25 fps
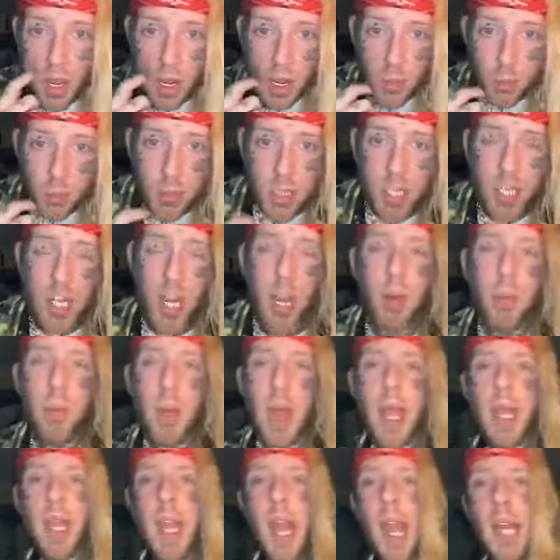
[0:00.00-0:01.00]
michelle
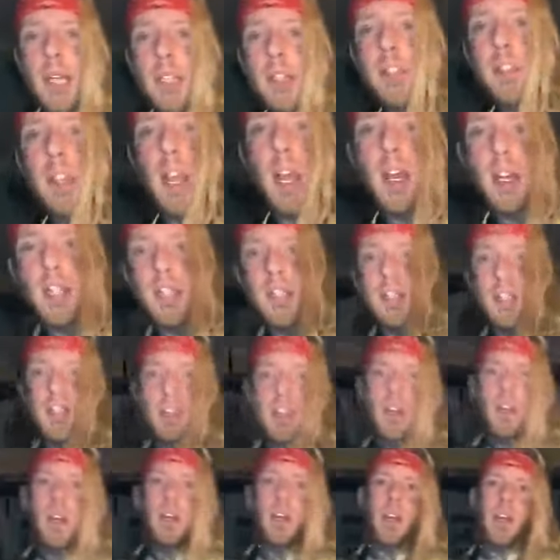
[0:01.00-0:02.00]
baguette
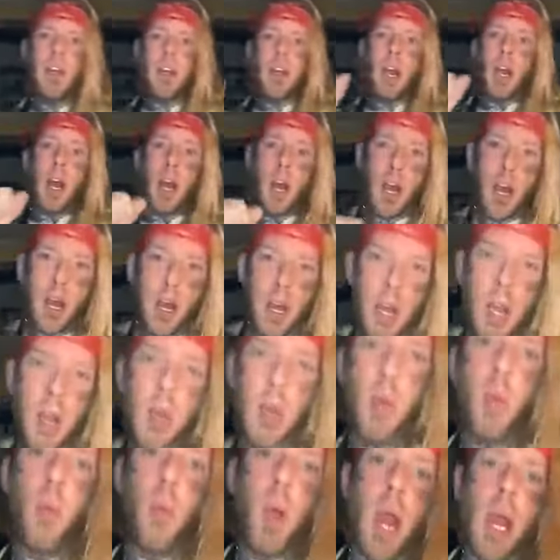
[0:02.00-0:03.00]
says
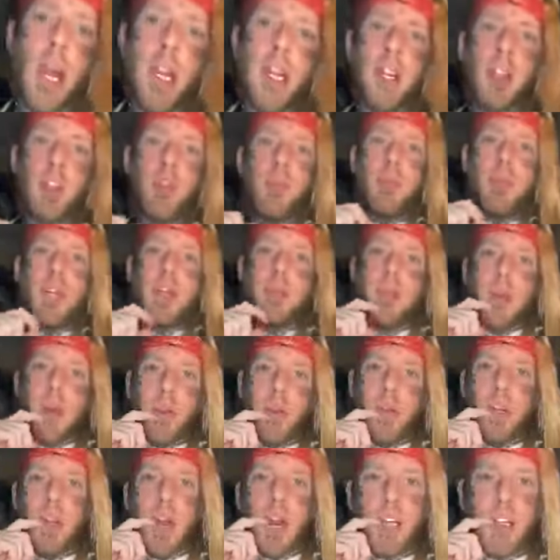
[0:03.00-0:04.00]
uh, why do you bleep all
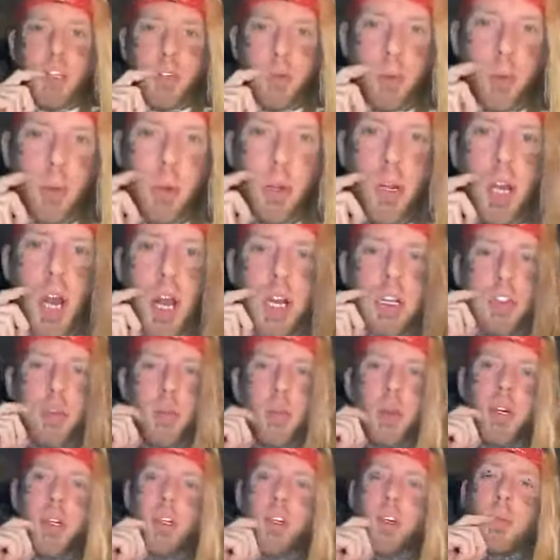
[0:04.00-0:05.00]
the cuss, cuss
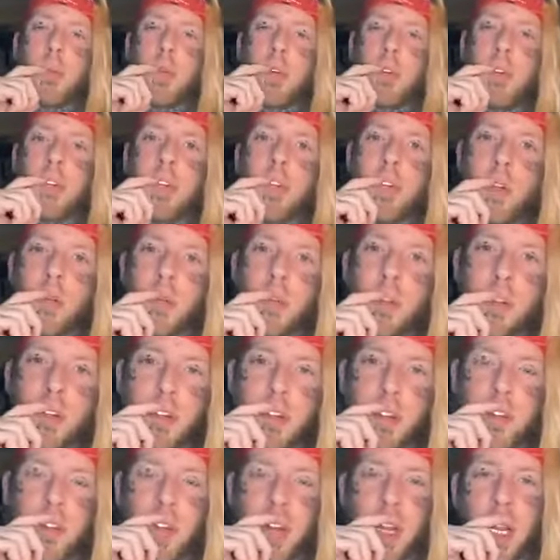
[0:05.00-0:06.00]
words in most of your
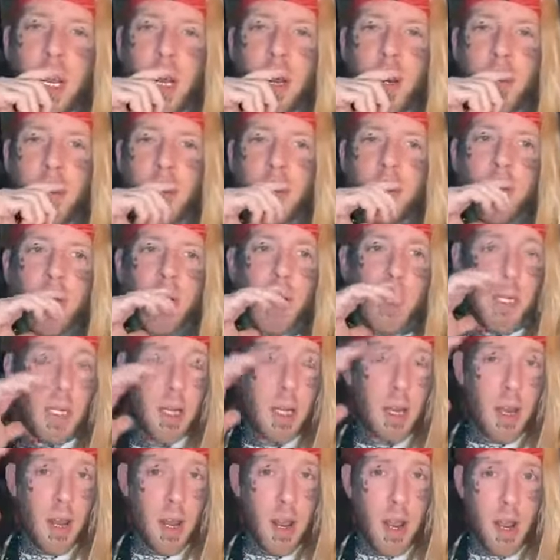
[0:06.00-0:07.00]
music videos?
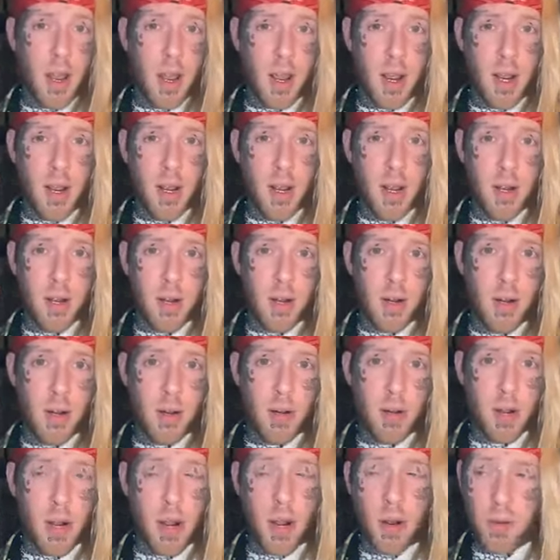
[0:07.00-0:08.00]
Uh,
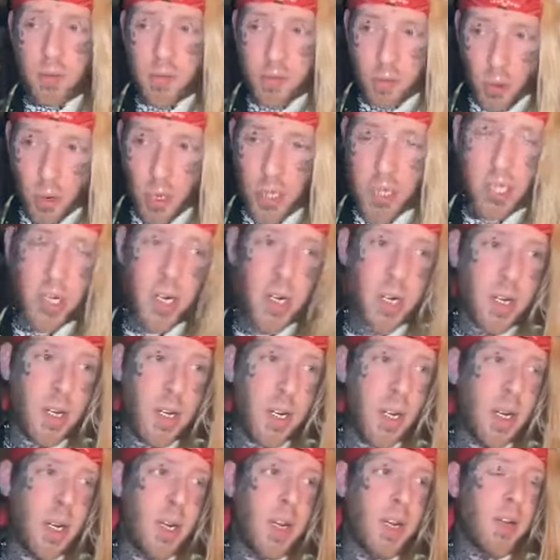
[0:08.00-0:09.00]

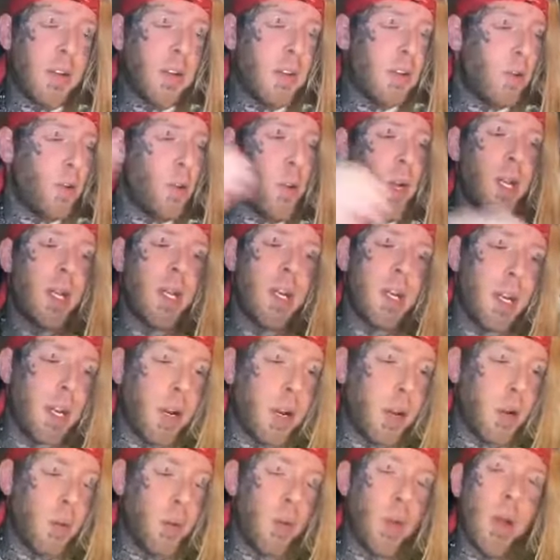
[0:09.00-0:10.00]
unfortunately, to
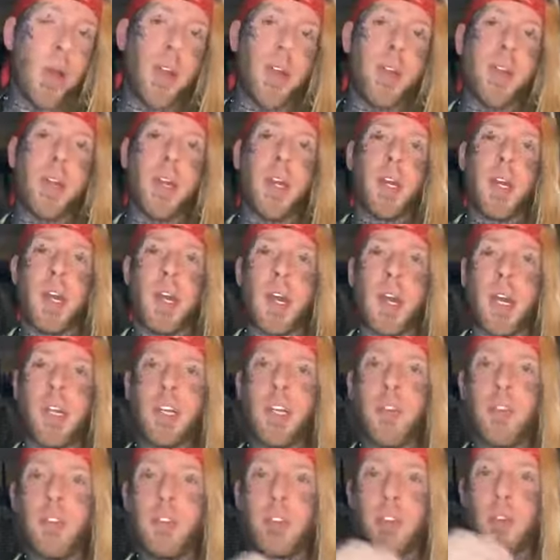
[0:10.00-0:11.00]
adhere with uh,
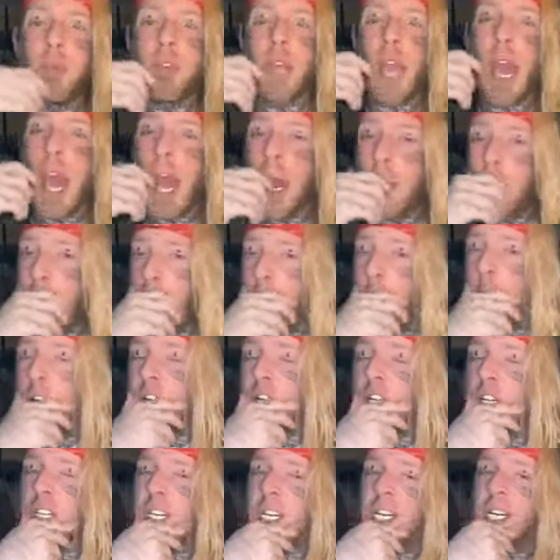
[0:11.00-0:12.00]
YouTube's ad
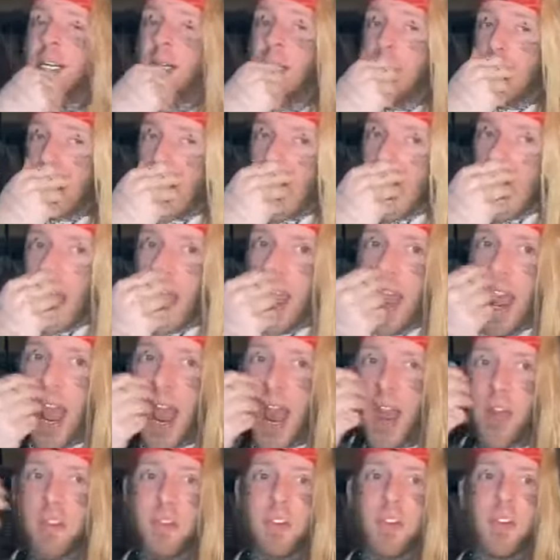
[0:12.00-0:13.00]
policy, I
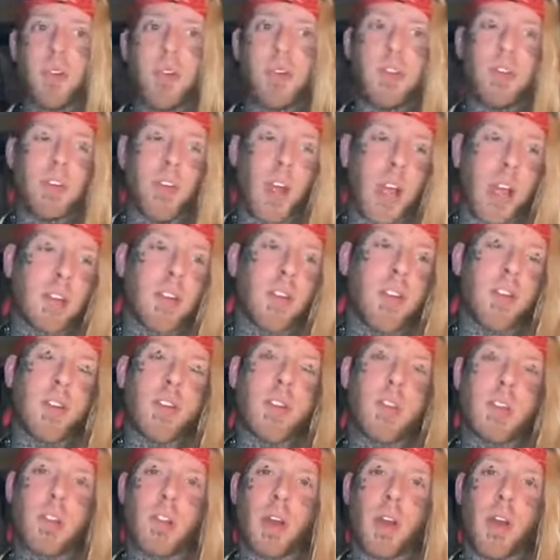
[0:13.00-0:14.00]
have to censor
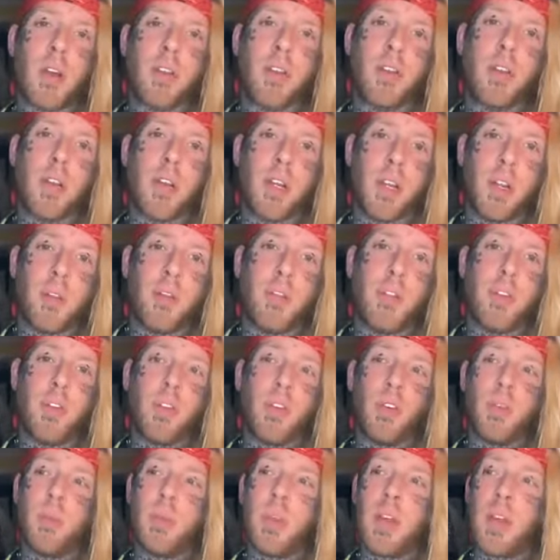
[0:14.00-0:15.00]
the songs on
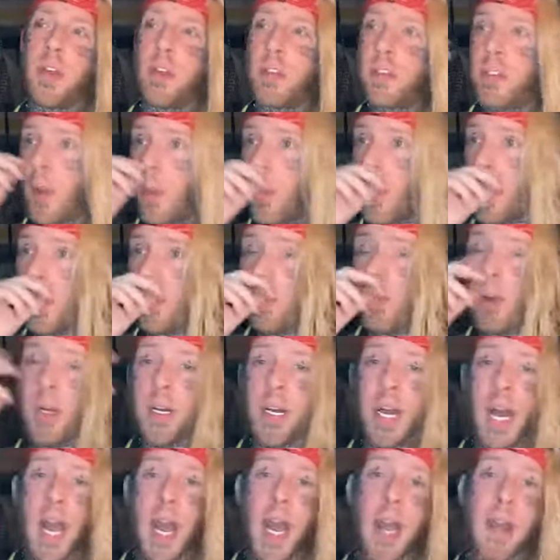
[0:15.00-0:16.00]
YouTube if I want to
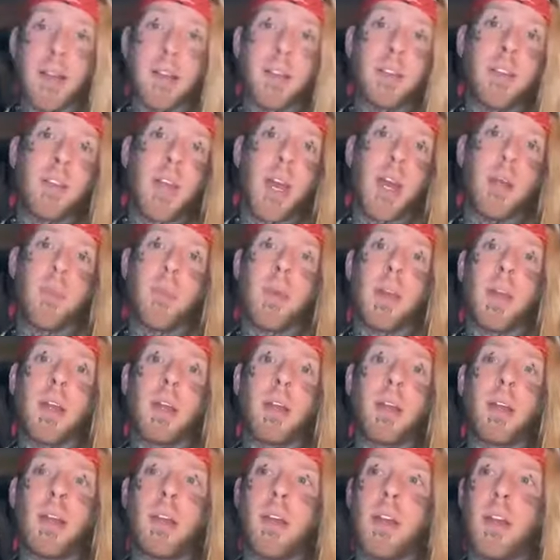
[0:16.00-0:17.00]
run ads and
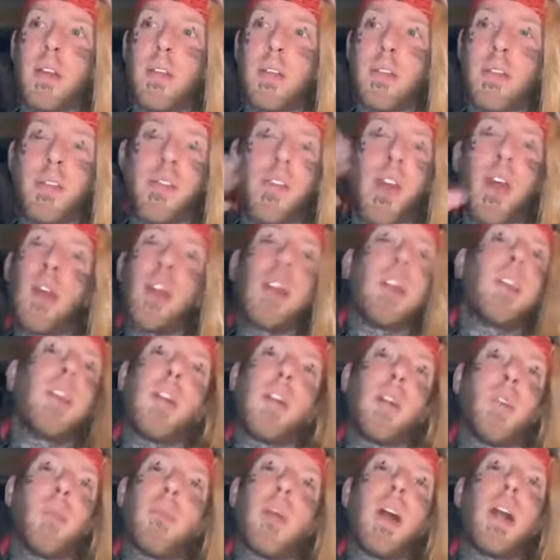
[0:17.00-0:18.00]
make very
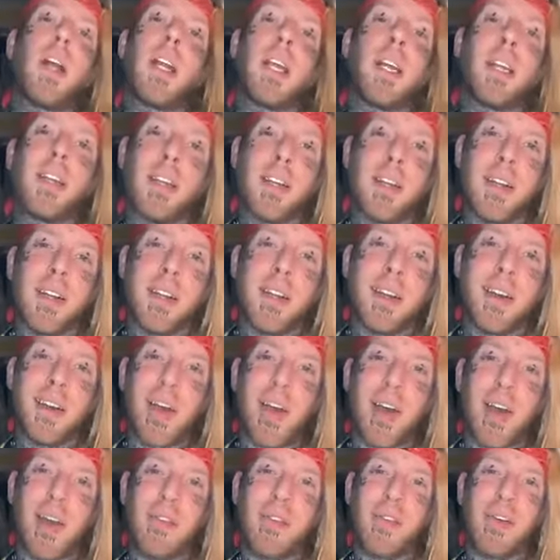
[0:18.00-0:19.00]
little money
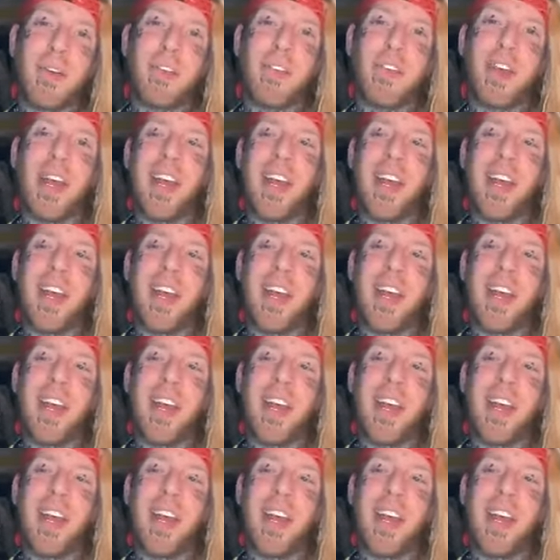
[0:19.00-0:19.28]
off of